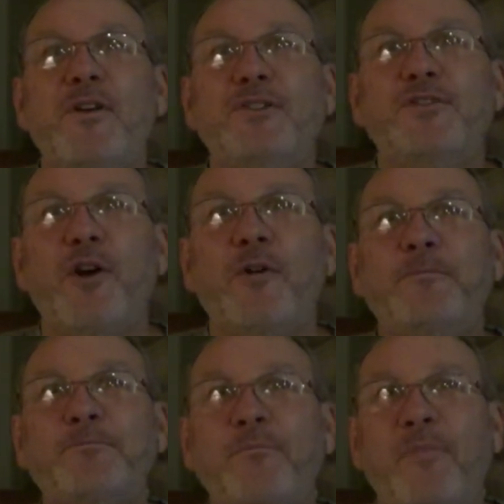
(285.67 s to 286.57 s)

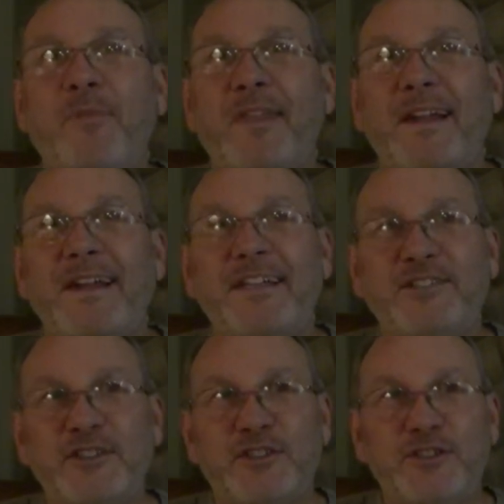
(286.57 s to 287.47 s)
So it
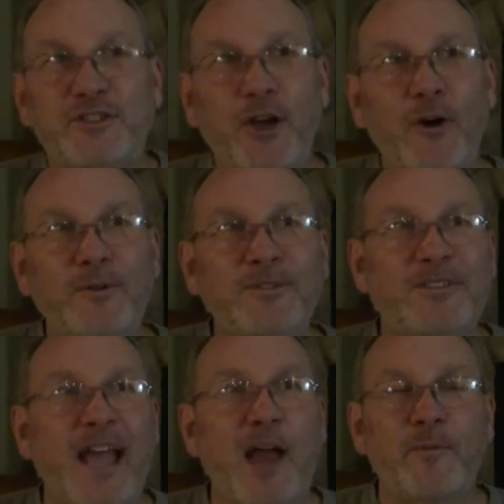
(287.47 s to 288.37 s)
just tones
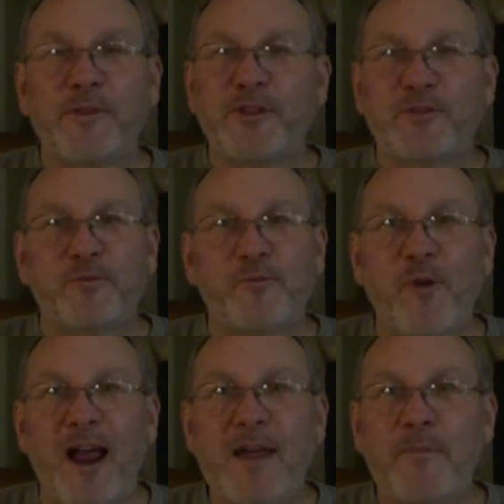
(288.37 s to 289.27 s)
down with this
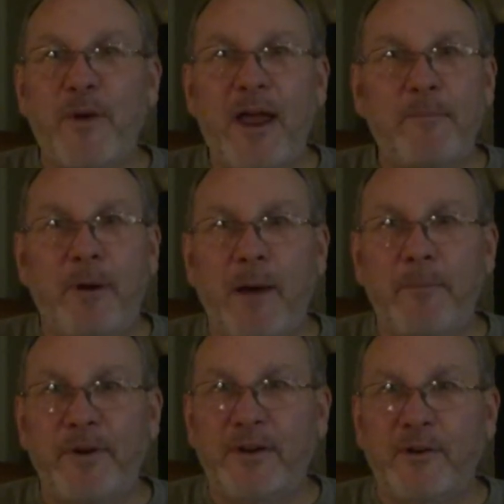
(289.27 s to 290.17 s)
rye bread,
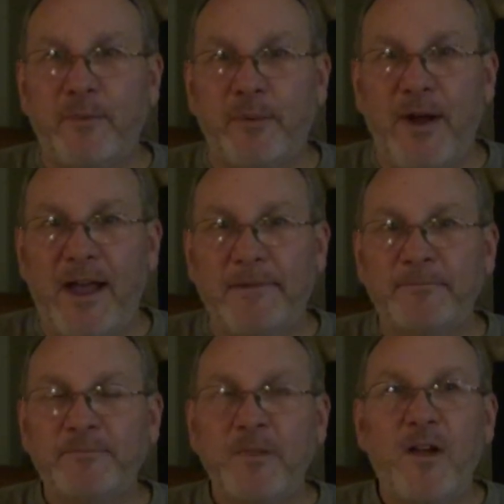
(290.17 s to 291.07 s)
pumpernickel bread
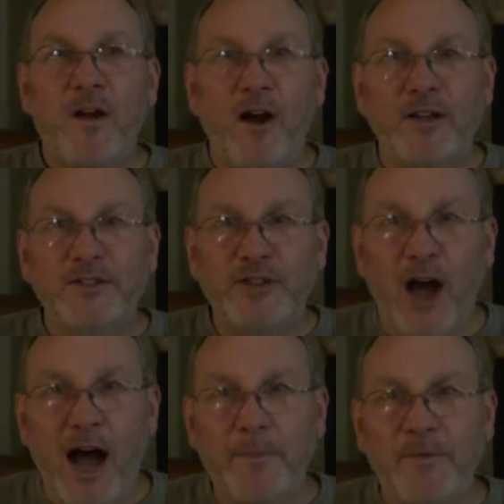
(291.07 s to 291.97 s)
on
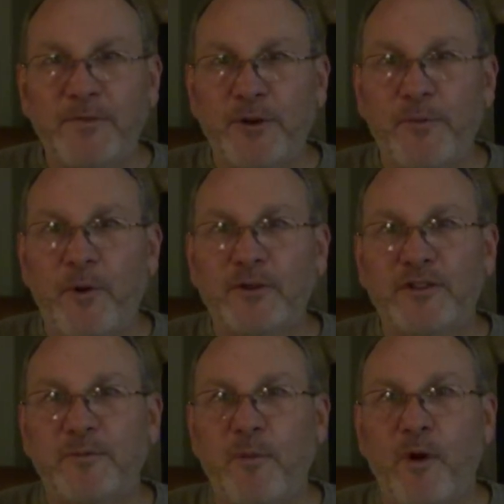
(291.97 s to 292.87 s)
top of very
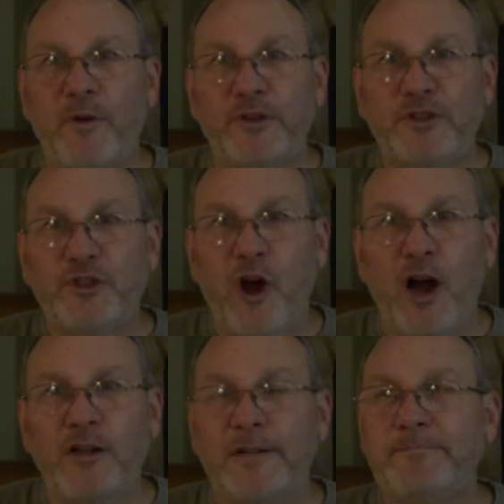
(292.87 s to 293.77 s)
roasted malt and
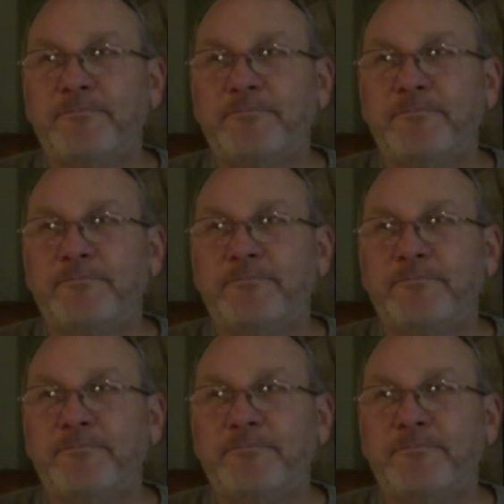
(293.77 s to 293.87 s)
chocolate.